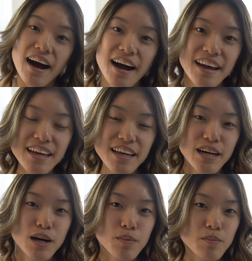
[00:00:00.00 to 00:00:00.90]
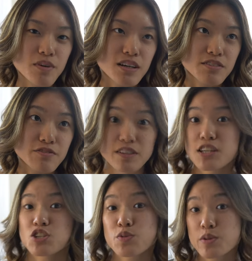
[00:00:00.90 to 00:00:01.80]
I am
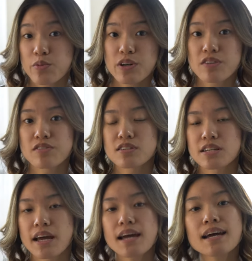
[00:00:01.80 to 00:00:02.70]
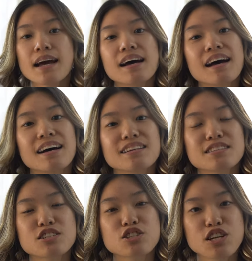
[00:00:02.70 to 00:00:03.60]
finished with work for the day,
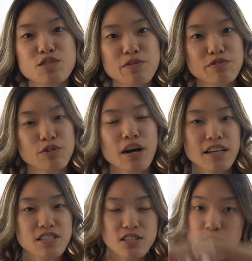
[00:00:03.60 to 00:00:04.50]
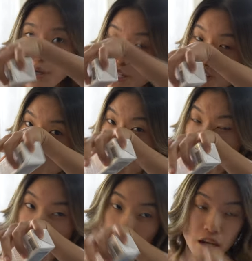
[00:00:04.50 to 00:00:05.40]
and just before I start
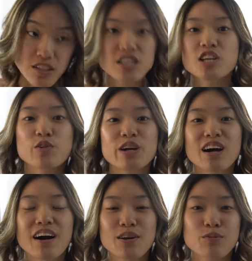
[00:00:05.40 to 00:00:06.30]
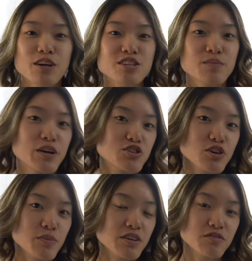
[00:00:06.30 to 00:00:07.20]
continuing on watching my
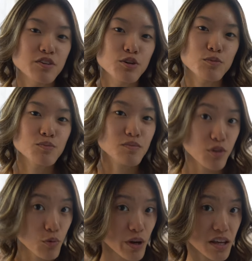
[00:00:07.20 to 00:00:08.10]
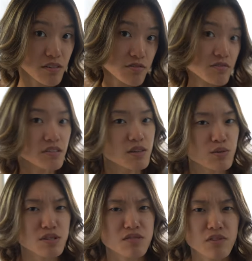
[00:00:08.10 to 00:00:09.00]
German film, The Wave, it
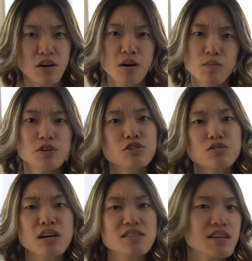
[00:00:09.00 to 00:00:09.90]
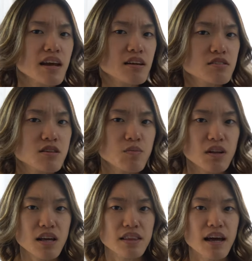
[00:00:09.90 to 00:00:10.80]
was from year 2008 or
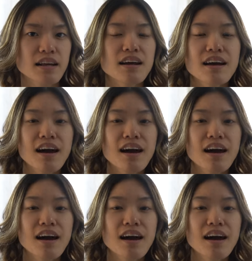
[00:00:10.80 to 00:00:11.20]
something like that,